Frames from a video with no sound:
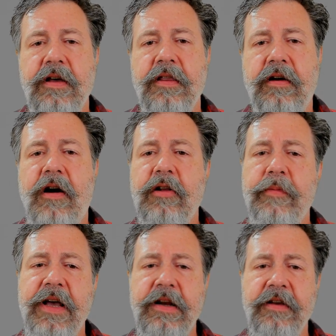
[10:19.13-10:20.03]
The
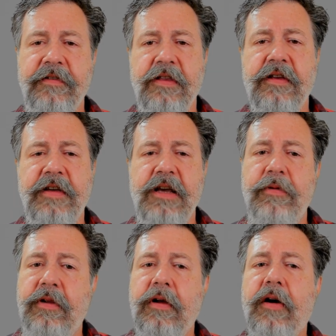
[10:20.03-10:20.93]
column headings in the
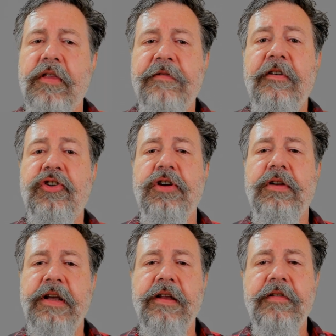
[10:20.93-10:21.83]
table are the functional
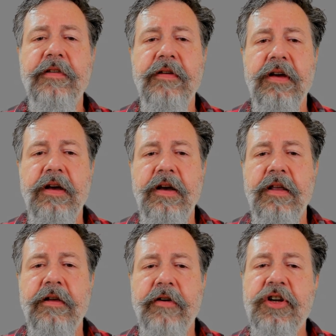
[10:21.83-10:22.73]
needs.
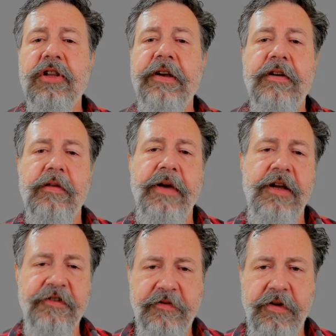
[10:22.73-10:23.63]
They're each linked to the
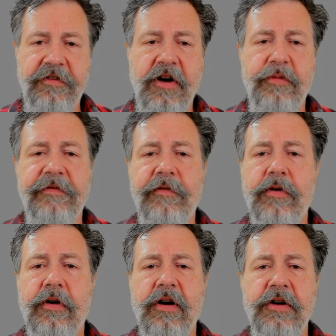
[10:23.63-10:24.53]
pages we saw
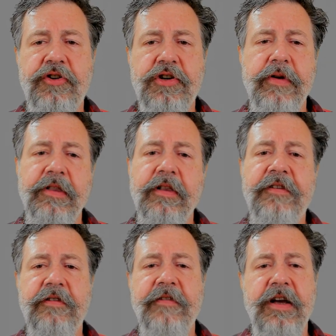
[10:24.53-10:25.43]
before, showing the
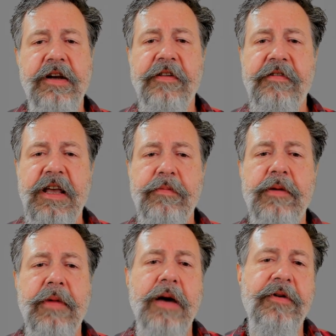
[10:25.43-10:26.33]
list of guidance statement
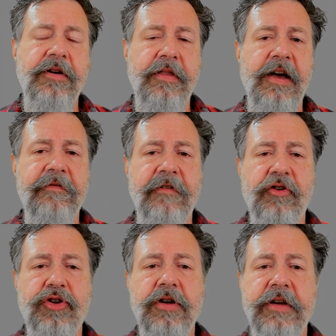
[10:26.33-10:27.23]
mapped to that
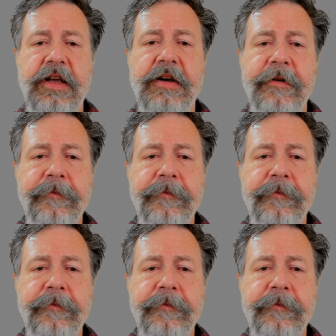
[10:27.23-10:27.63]
functional need.